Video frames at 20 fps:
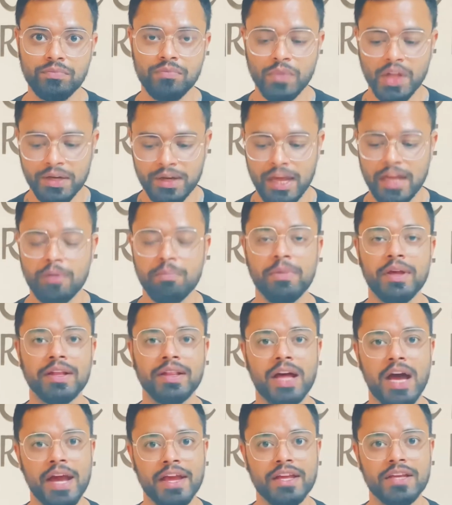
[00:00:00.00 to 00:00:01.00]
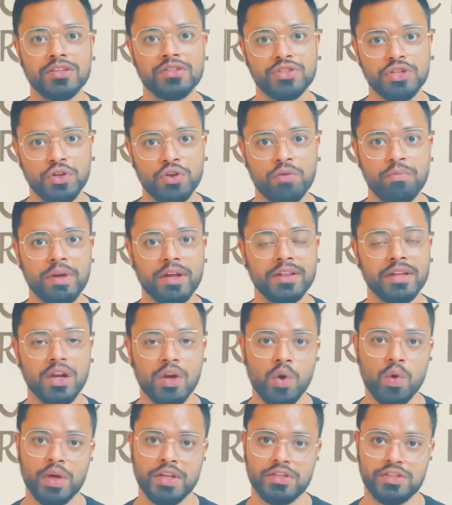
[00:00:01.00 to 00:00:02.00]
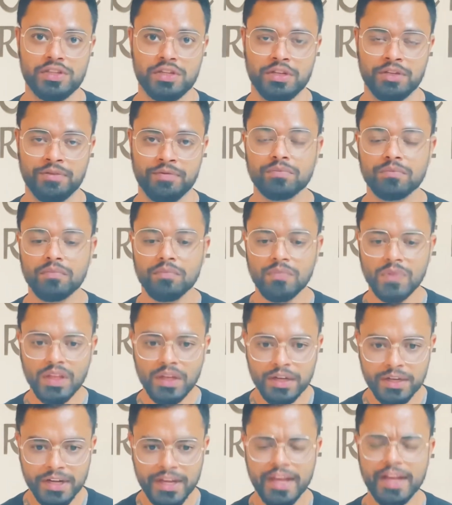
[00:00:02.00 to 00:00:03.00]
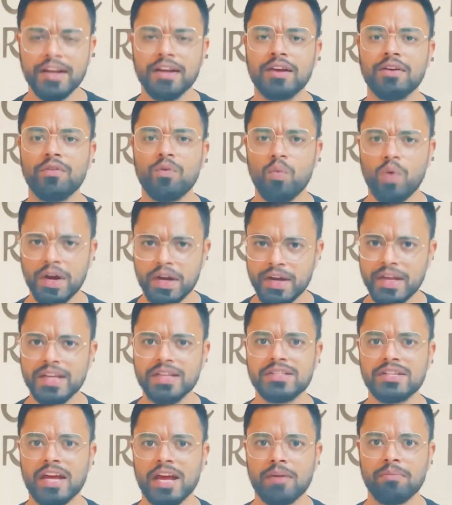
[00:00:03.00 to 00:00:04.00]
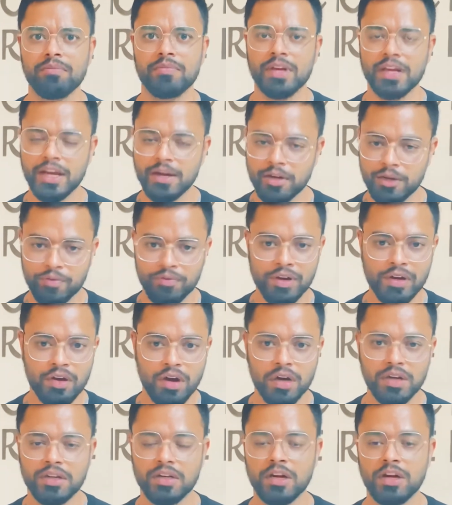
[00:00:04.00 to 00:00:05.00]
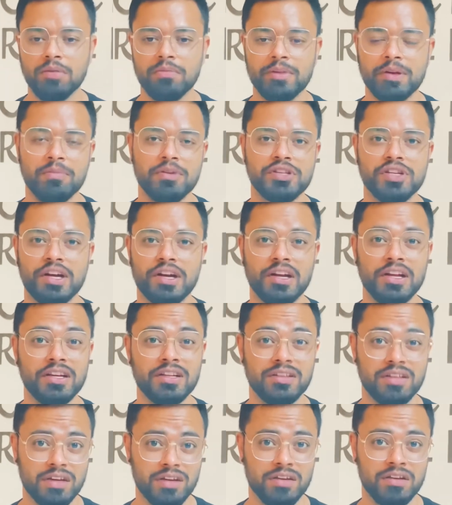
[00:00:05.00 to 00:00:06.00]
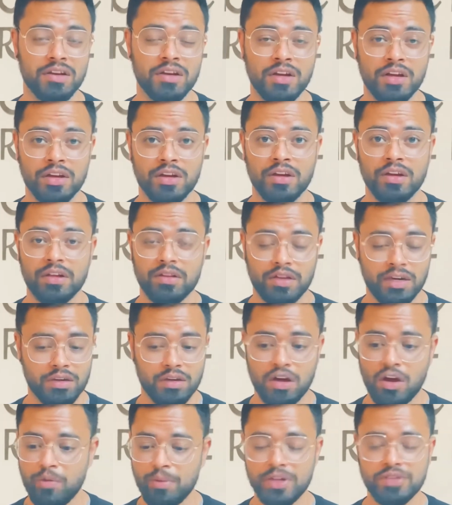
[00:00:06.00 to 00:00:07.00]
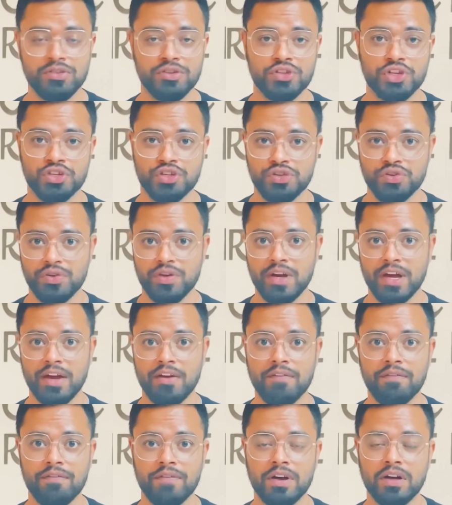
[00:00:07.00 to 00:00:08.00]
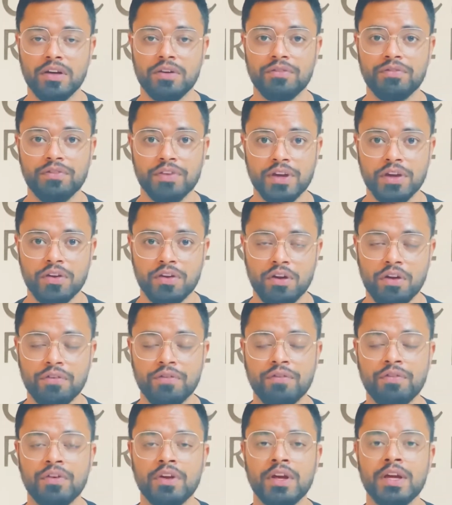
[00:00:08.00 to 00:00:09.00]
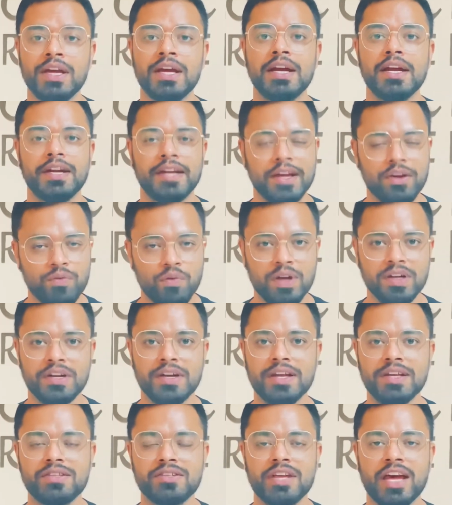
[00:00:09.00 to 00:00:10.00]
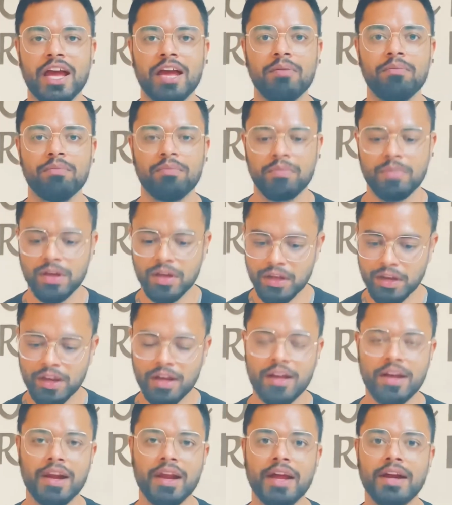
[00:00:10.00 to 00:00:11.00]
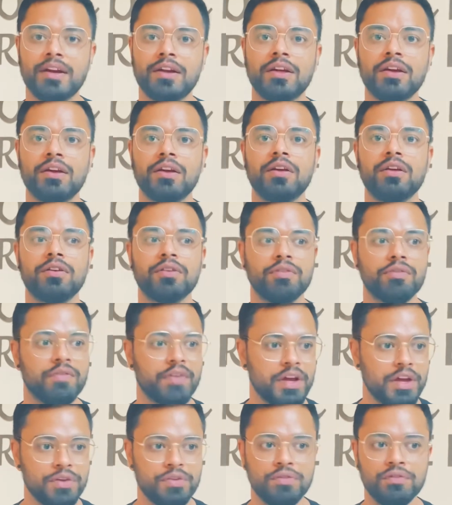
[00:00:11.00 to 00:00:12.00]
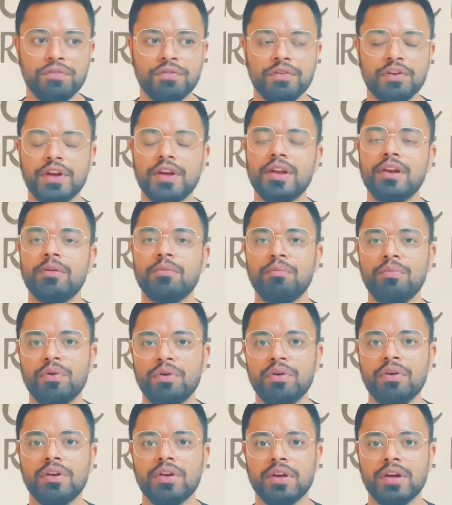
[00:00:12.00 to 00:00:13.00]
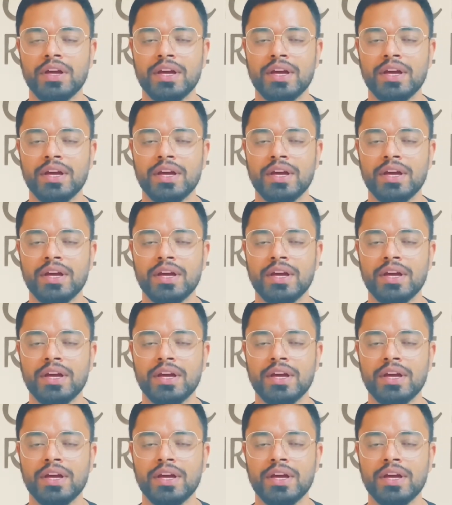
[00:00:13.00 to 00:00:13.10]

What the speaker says: 10 being the highest, 0 being the lowest. Take 1 day's time. It will not come immediately that how many situations you have fear of. Take 1 day's time, recollect where you feel more